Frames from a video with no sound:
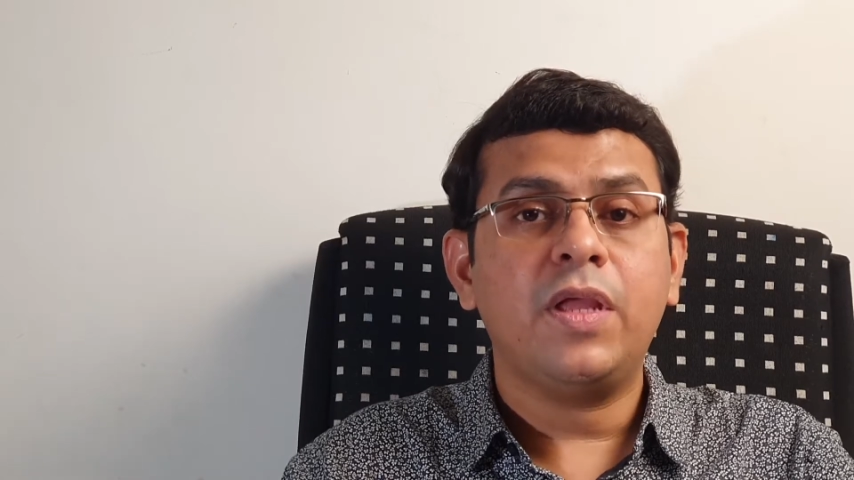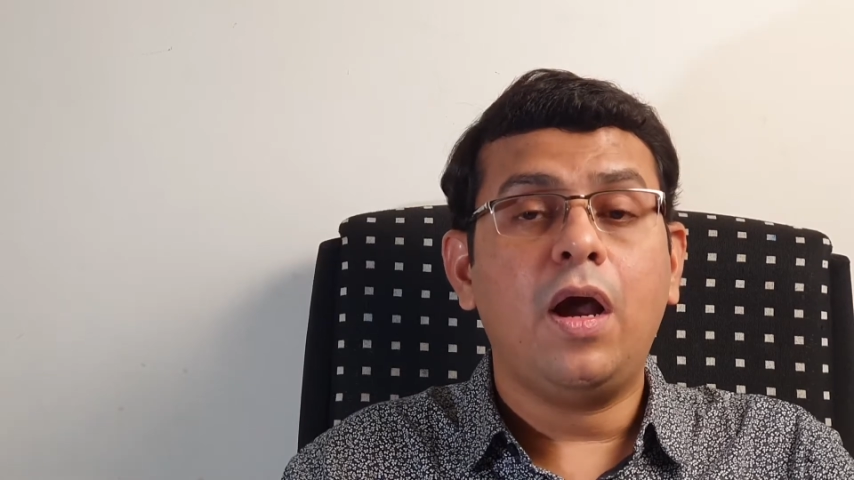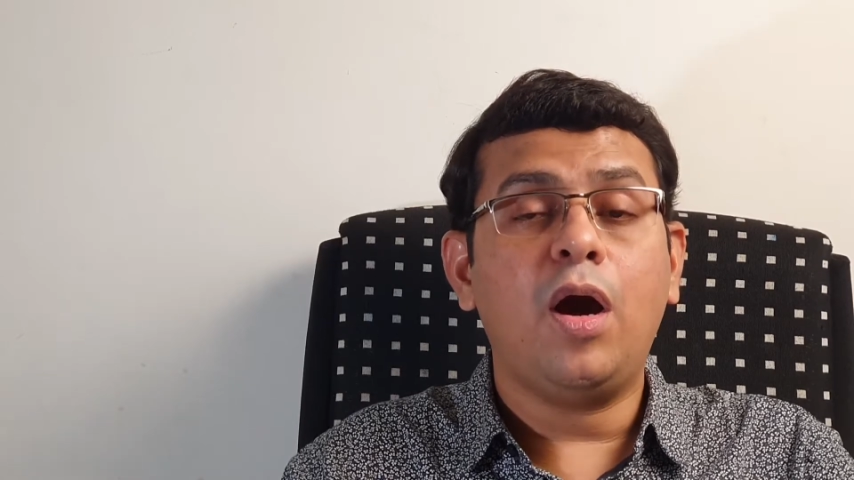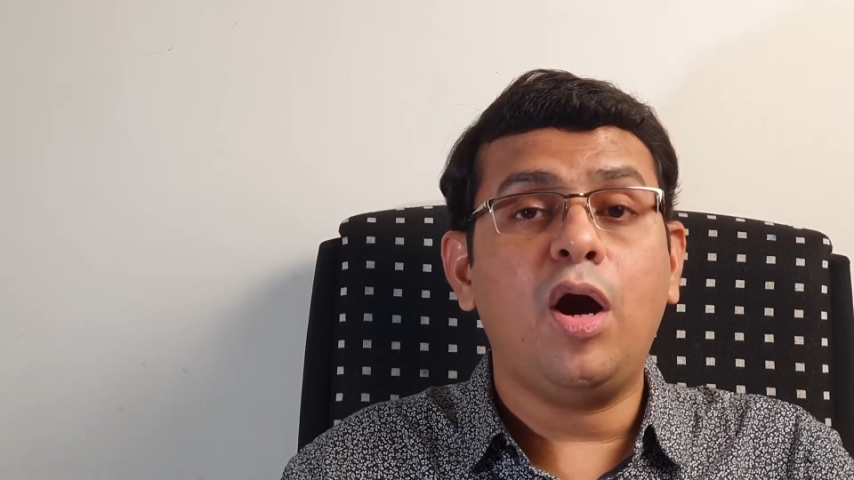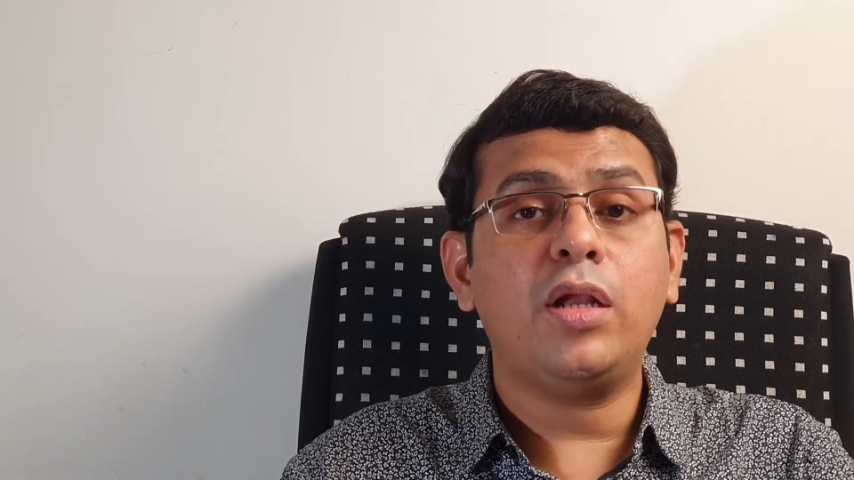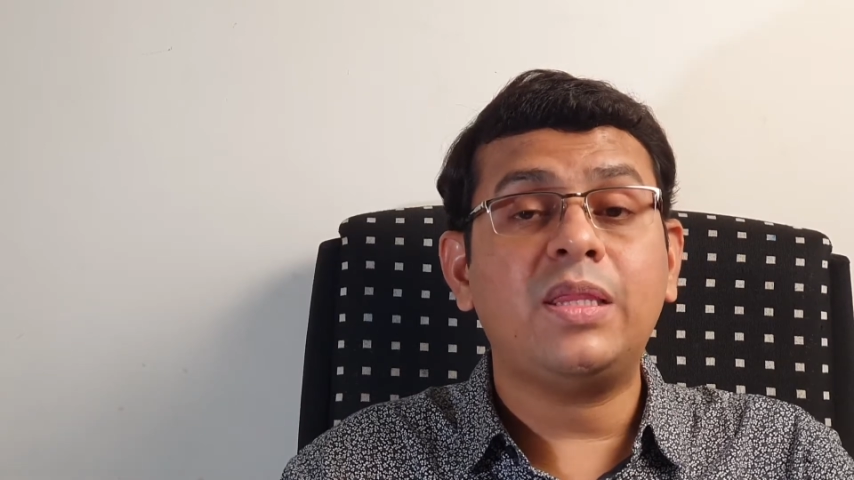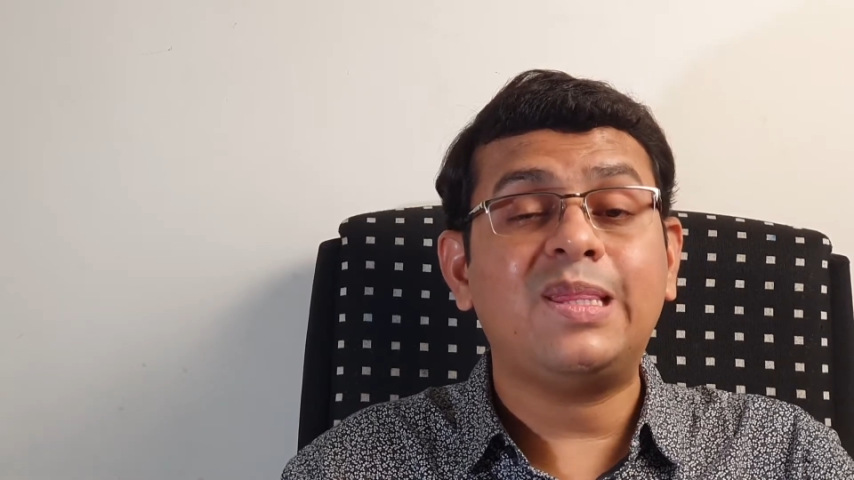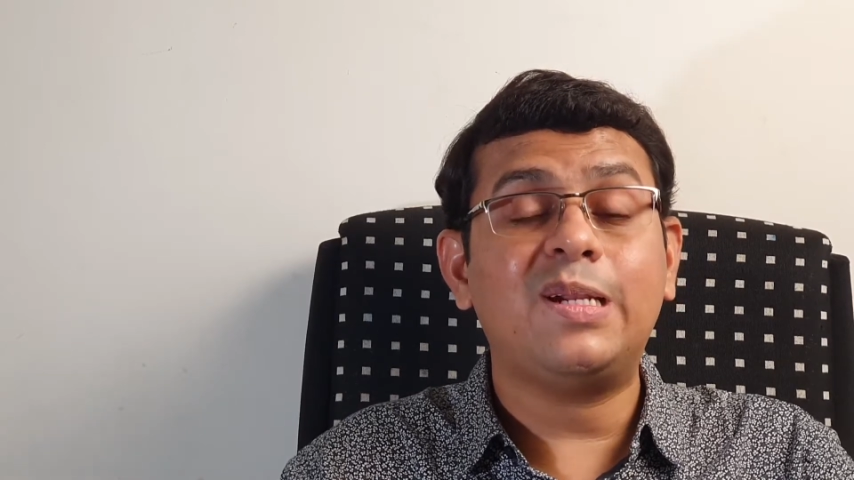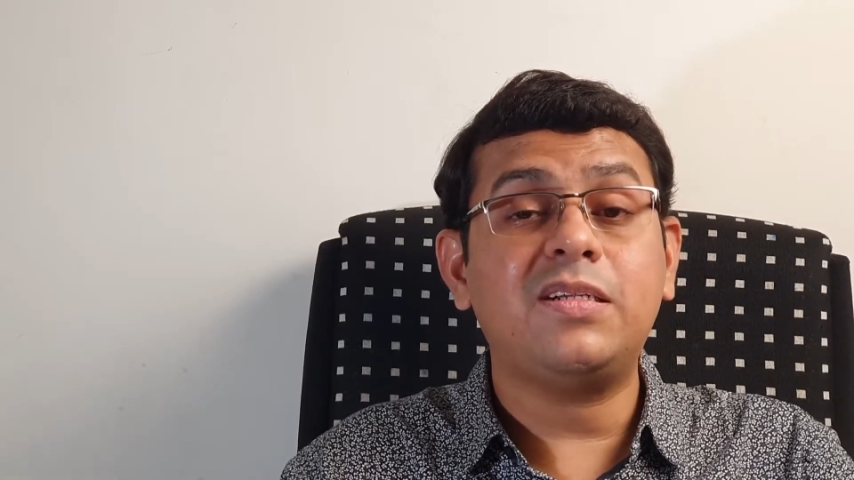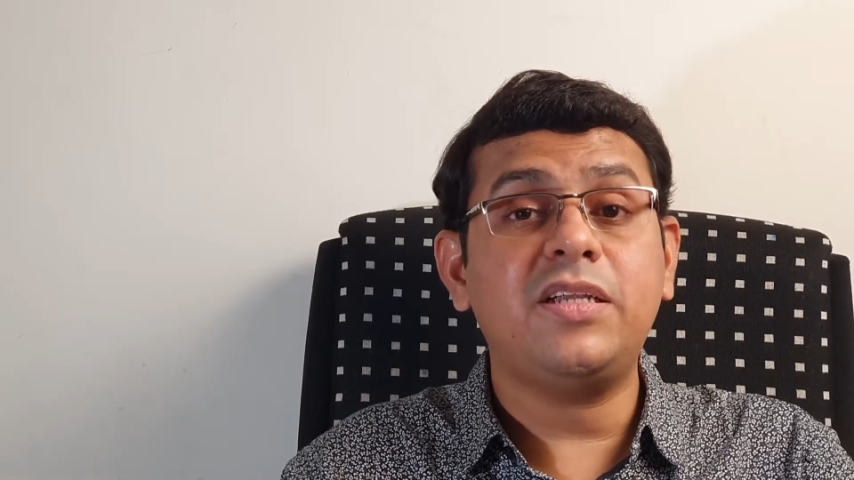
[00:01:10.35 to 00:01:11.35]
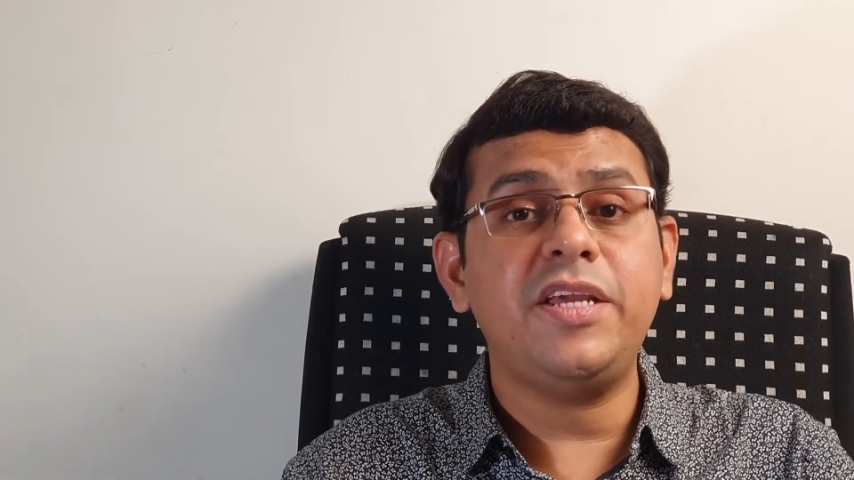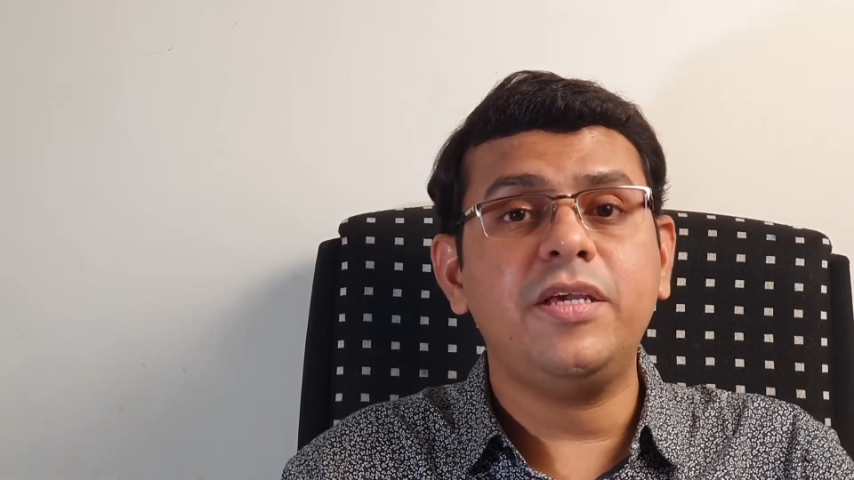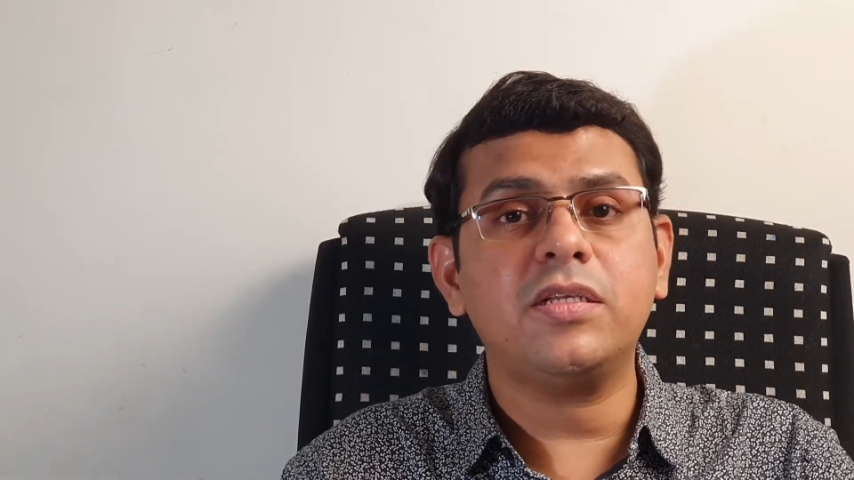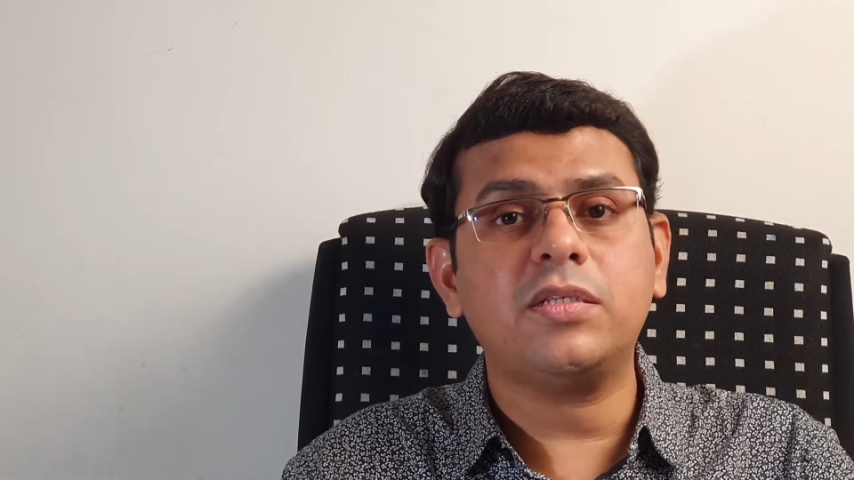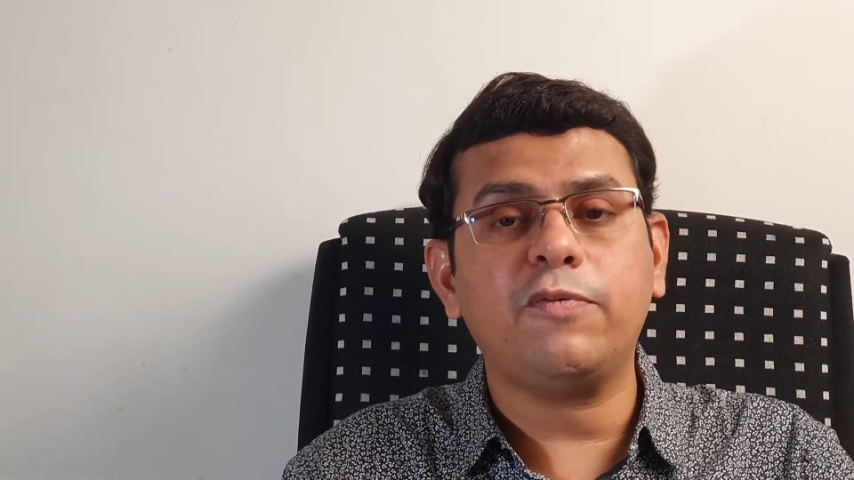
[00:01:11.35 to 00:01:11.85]
or 30
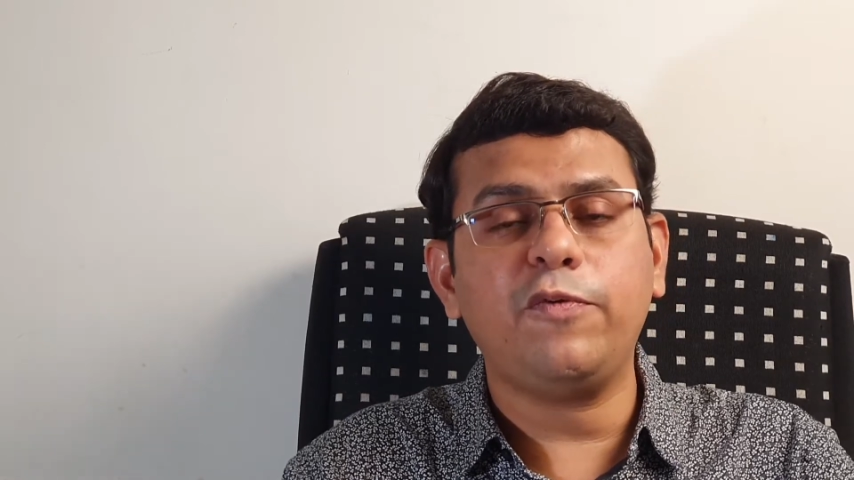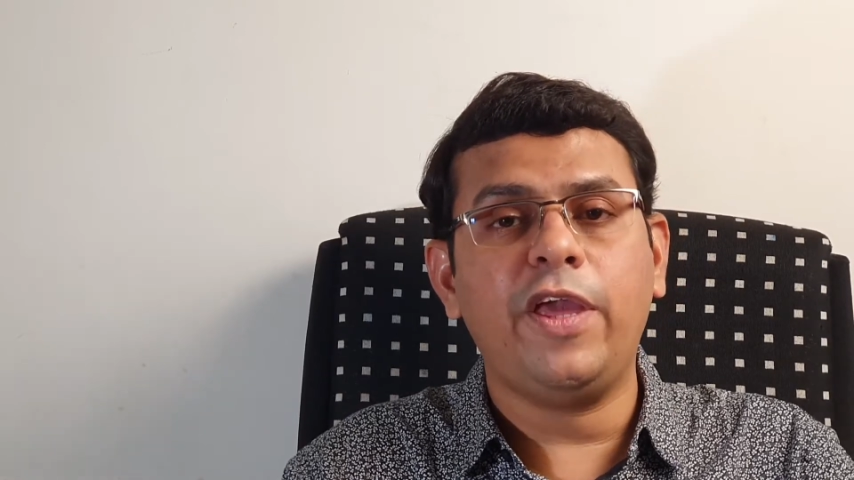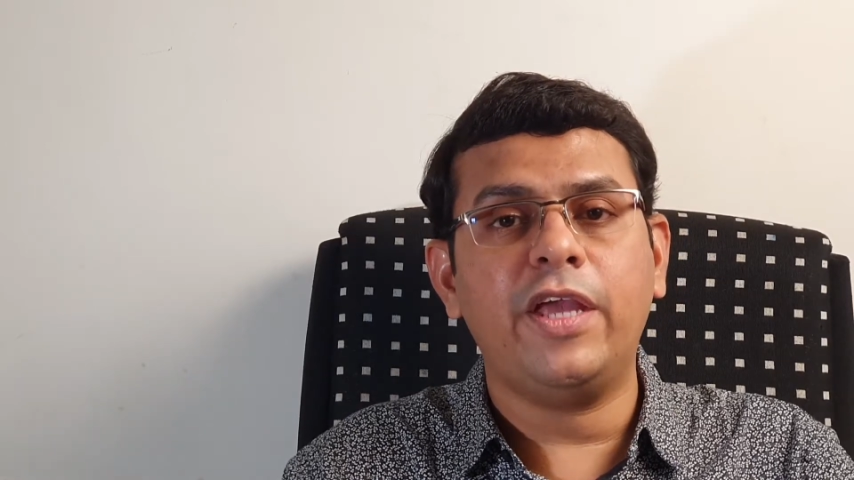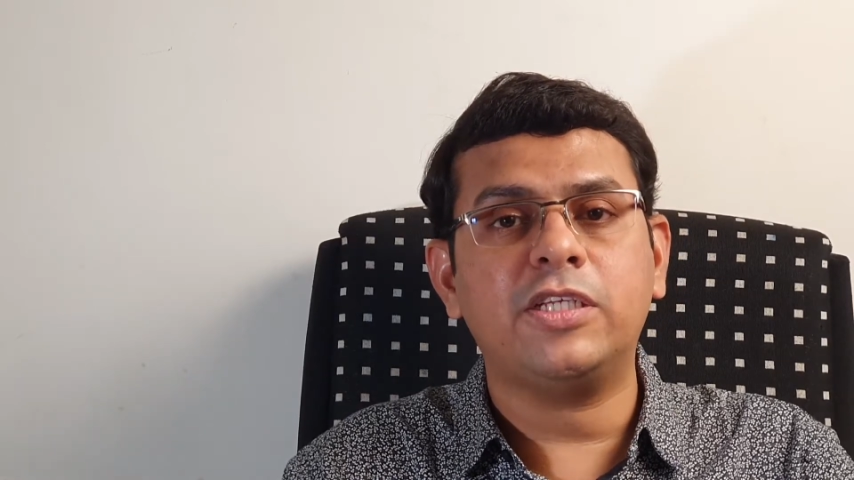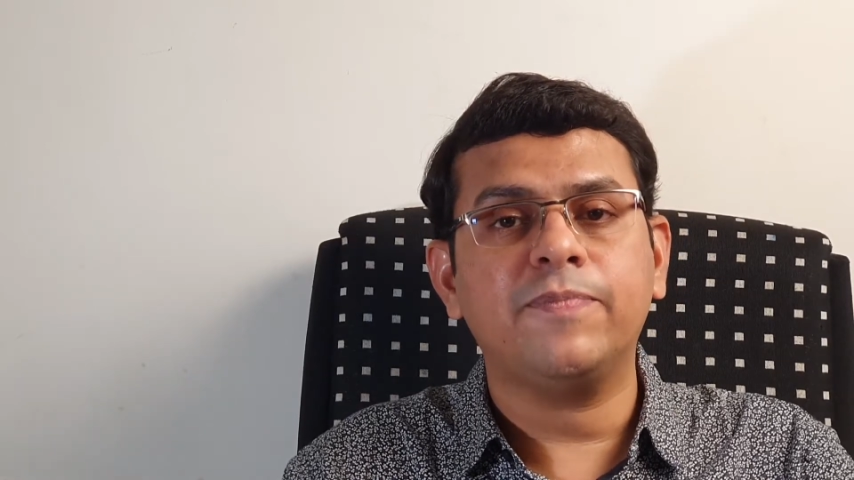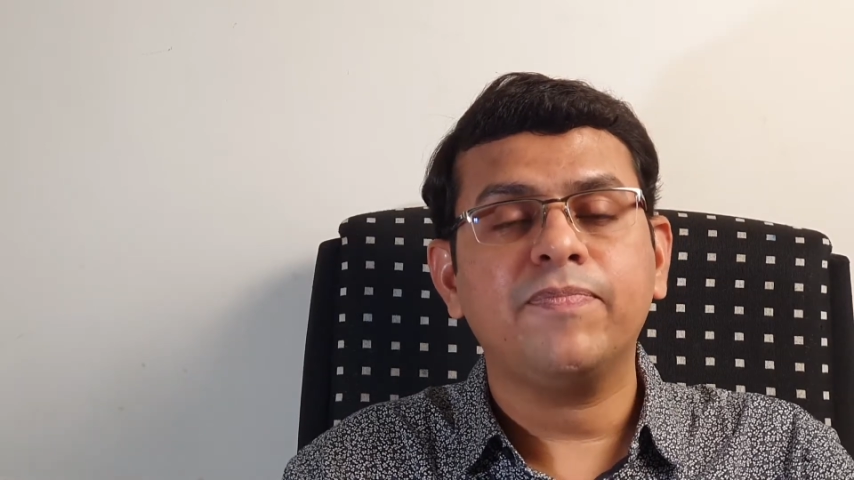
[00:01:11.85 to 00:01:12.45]
years of age